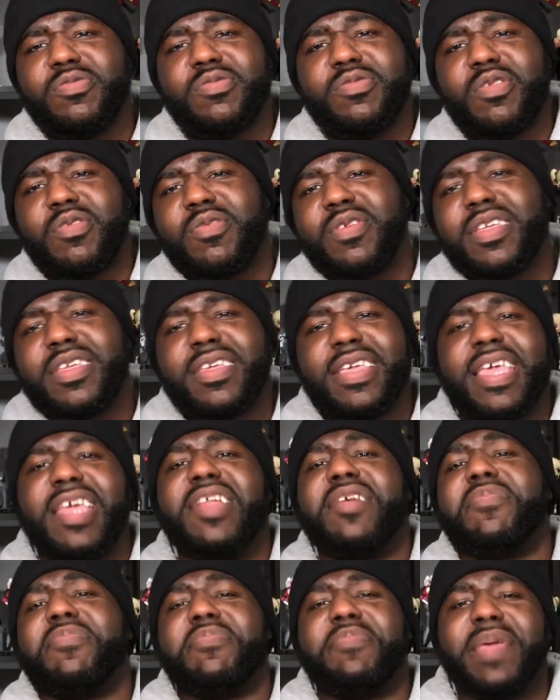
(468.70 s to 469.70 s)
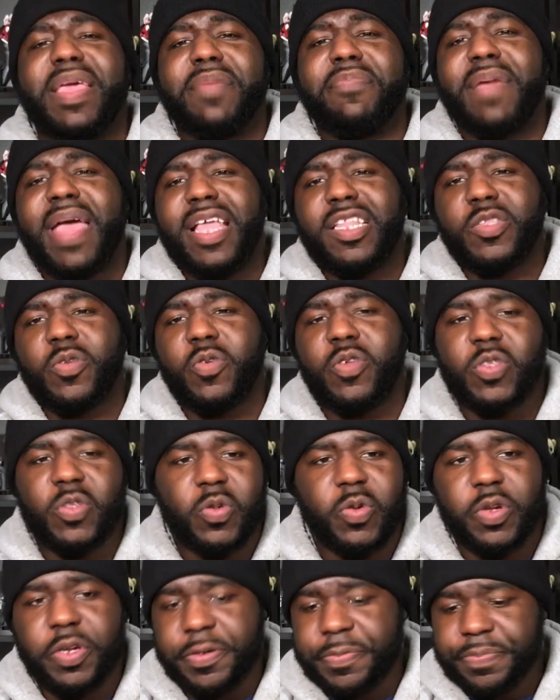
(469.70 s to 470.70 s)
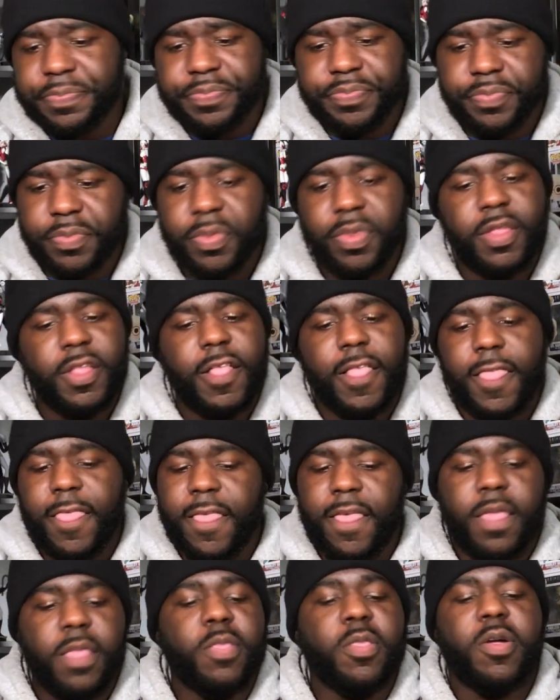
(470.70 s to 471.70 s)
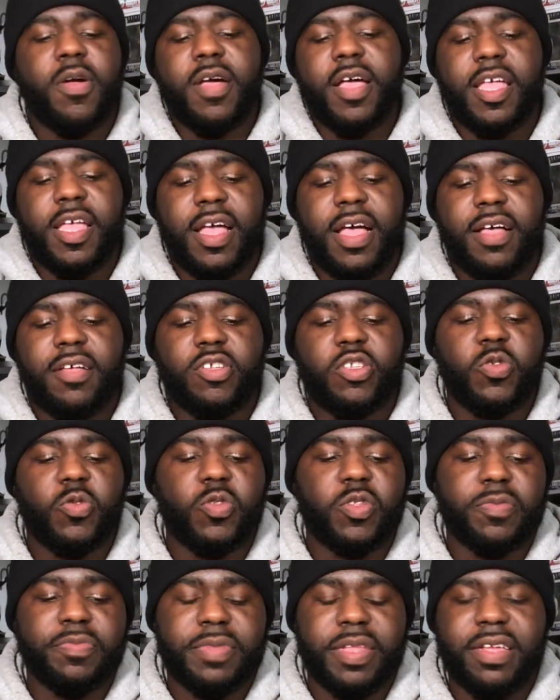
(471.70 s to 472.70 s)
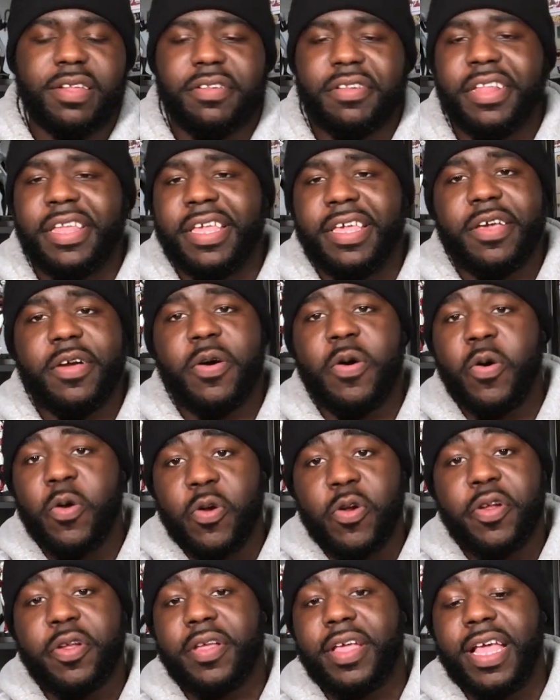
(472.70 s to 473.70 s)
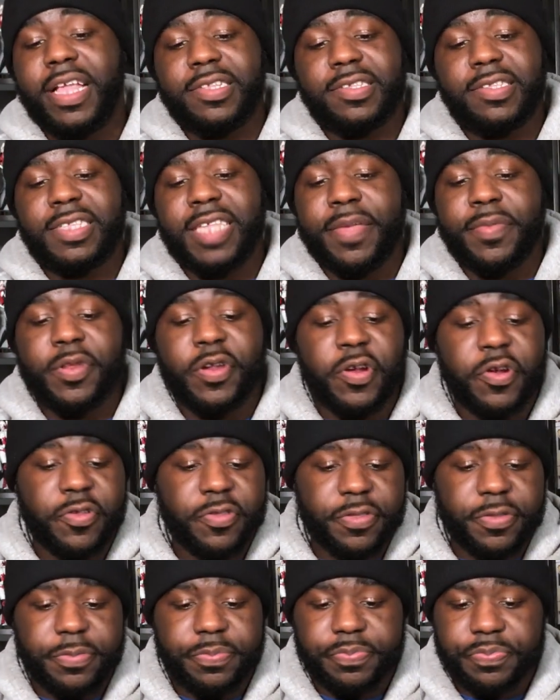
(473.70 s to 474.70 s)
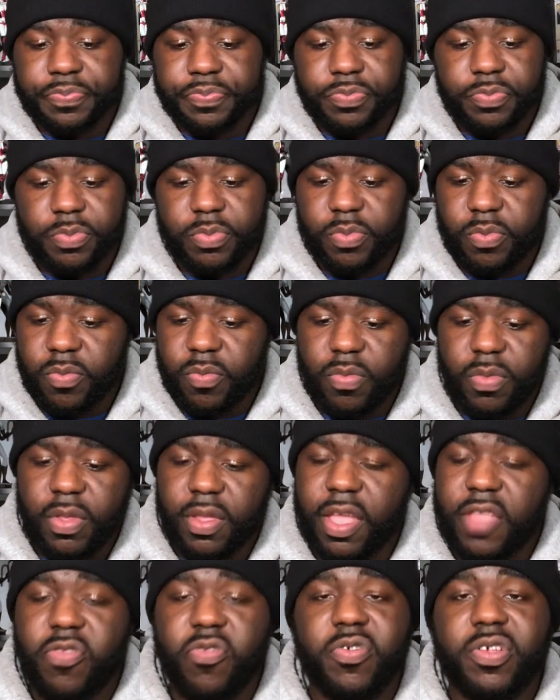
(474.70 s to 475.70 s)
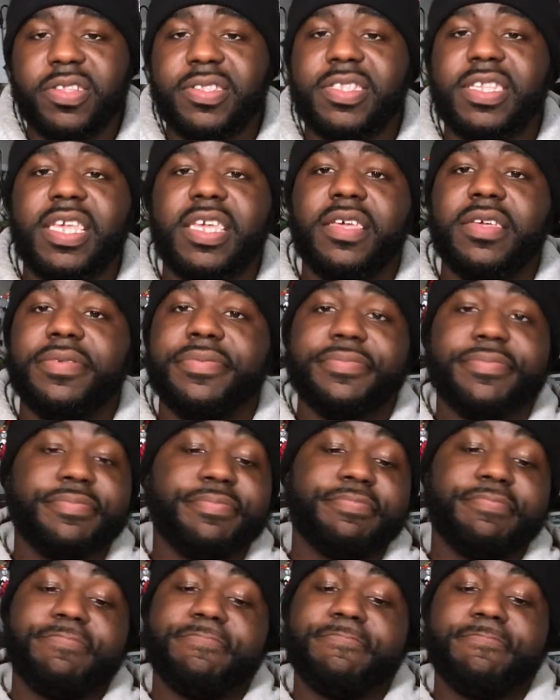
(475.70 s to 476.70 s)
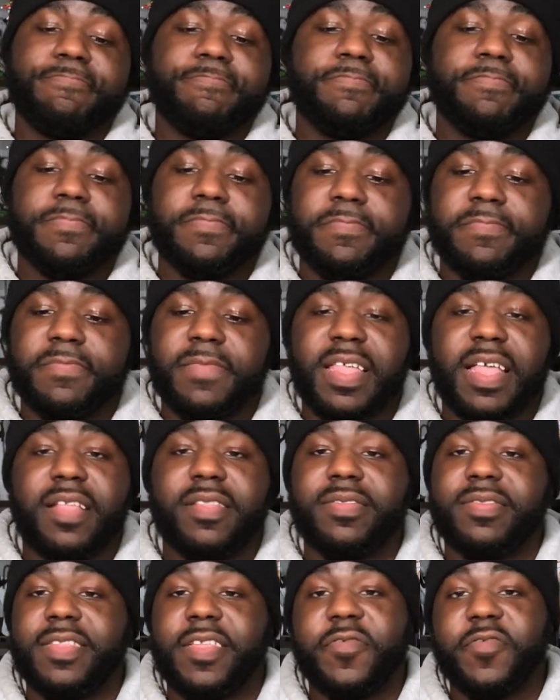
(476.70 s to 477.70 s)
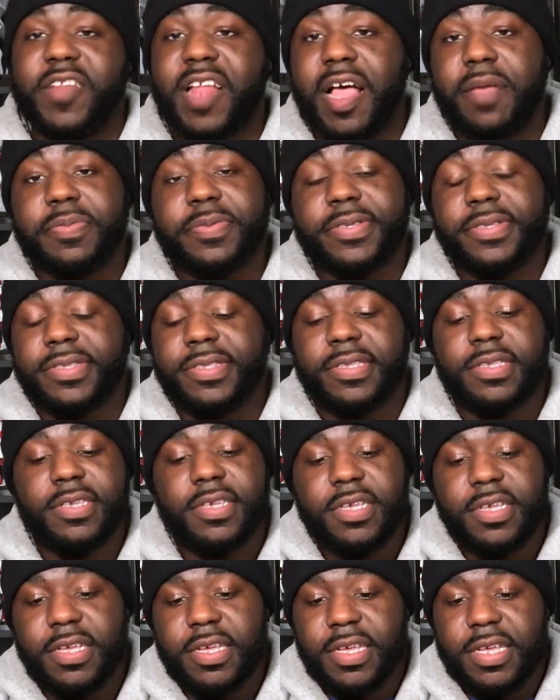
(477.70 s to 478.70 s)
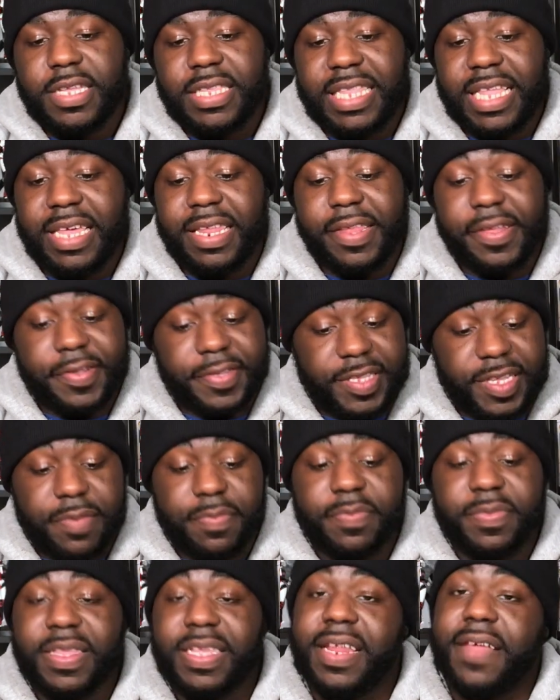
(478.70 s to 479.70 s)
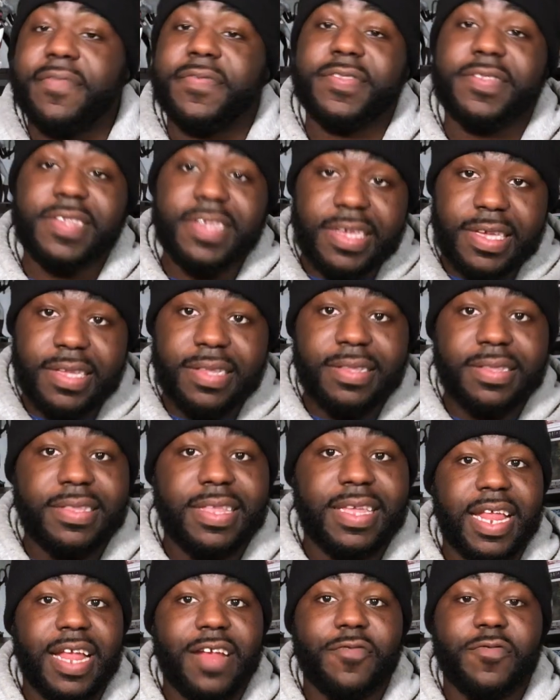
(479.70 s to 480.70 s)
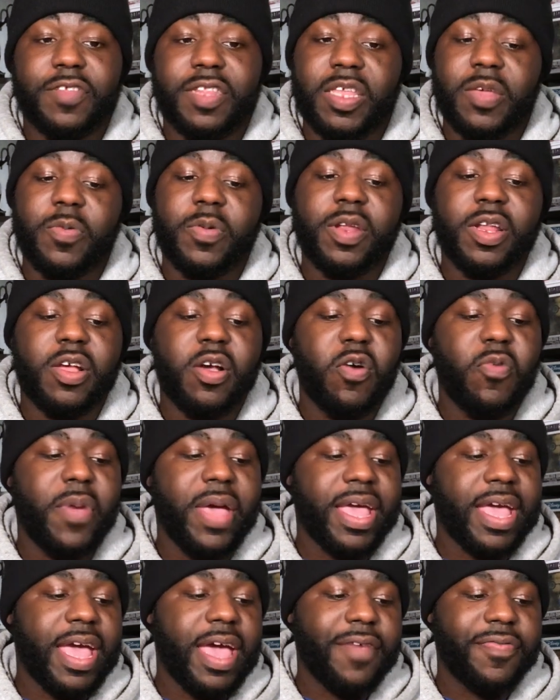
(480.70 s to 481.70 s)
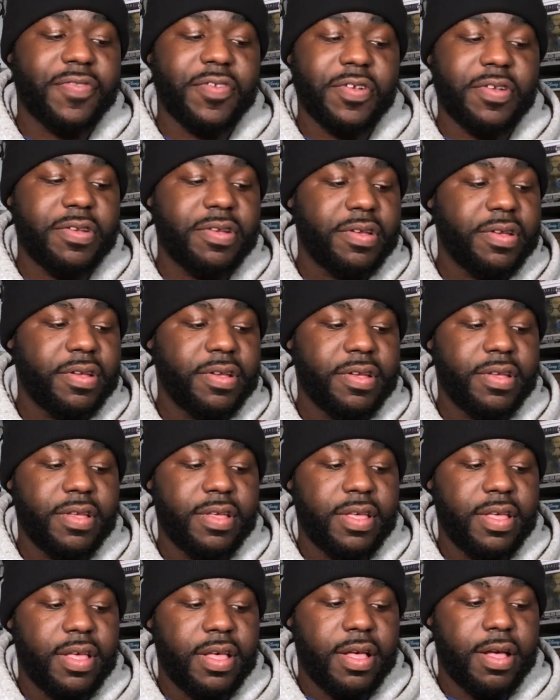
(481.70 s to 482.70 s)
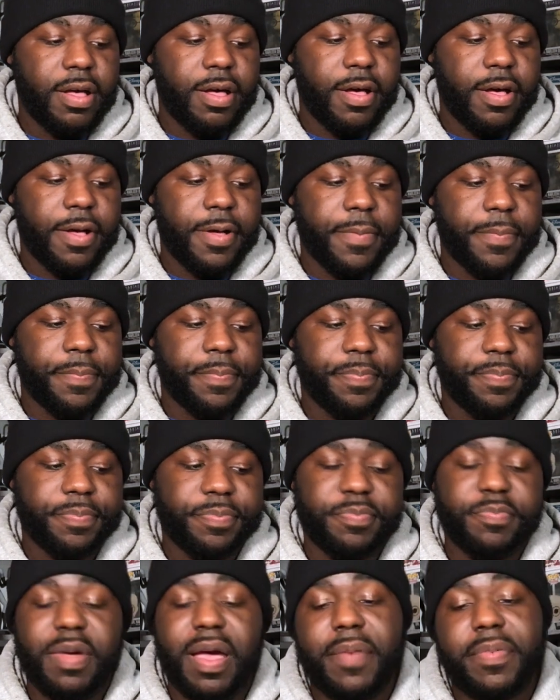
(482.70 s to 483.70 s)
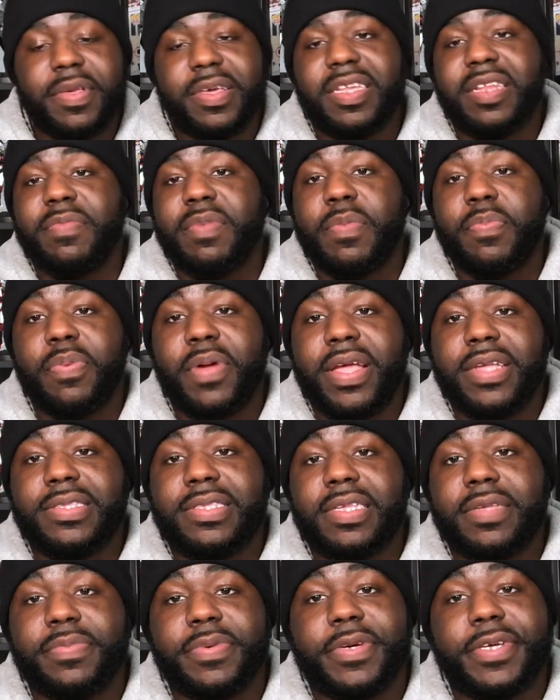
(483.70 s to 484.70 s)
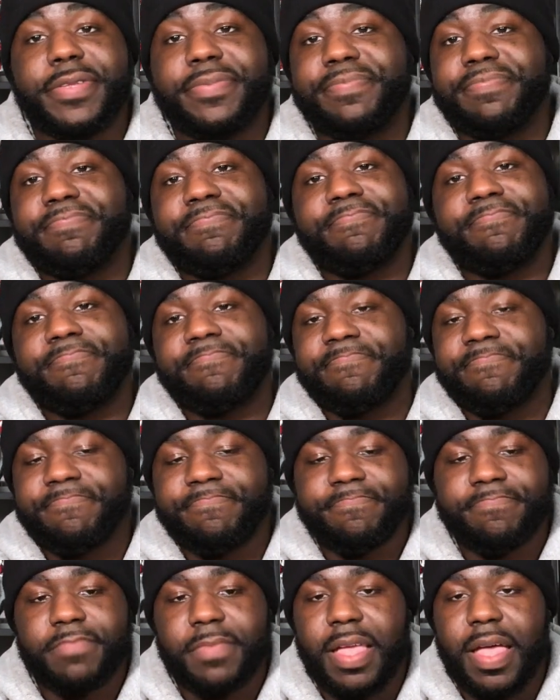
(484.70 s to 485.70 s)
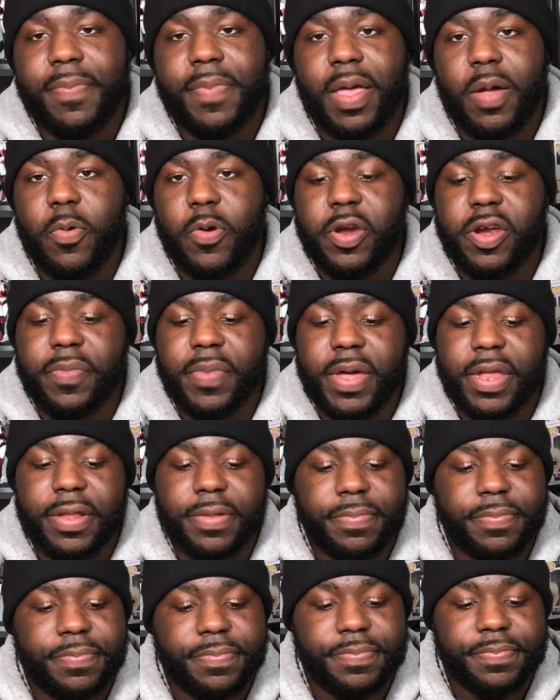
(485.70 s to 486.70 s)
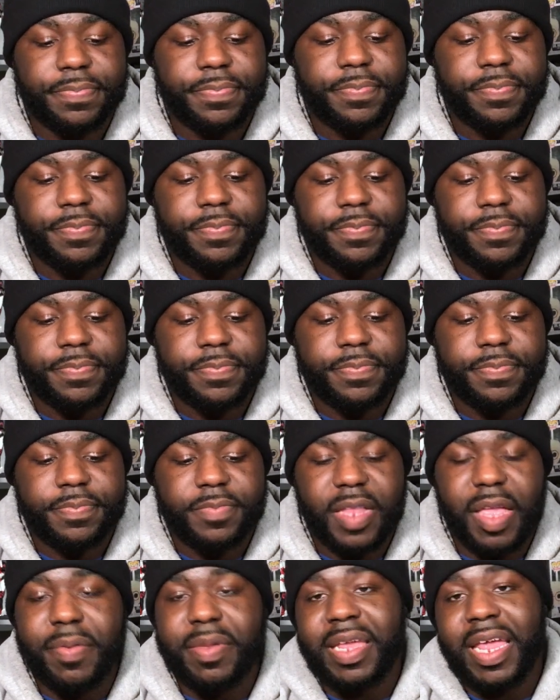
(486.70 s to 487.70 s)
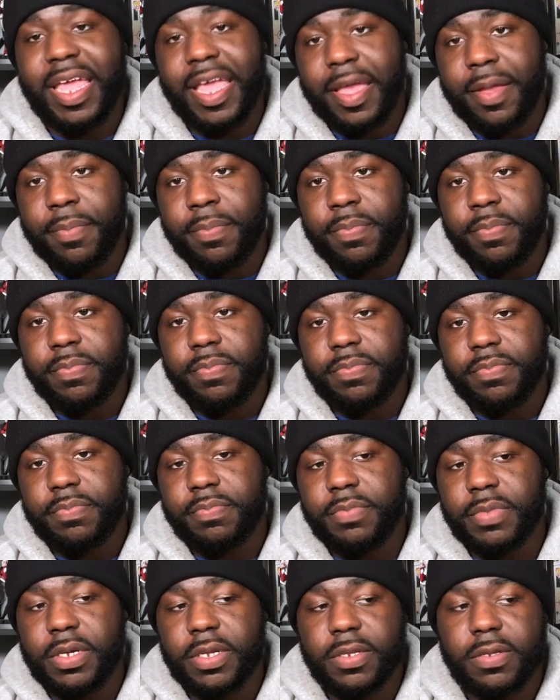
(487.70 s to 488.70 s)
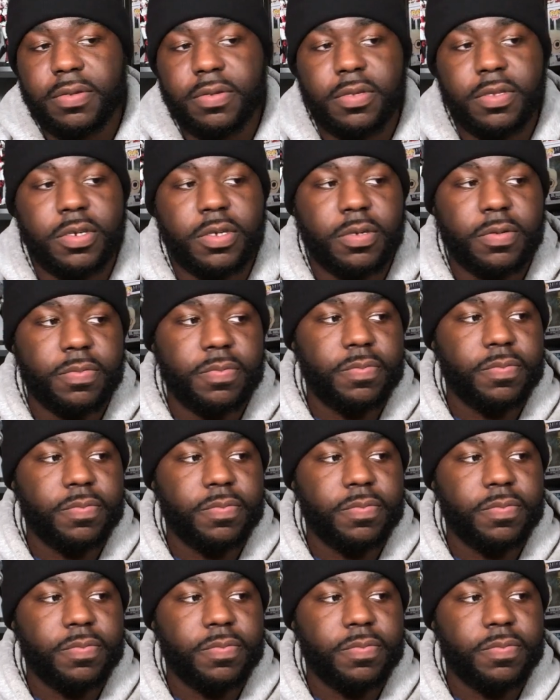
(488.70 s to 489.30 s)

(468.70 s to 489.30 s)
know, hit up Big Bad Toy Store. You know, I, will shoot them their link or Entertainment Earth. And you can see different options. Now, there's some that I've seen I really want to go back after. Um, probably going to be pricey, but I'm not worried about it. I mean, I am, but you know.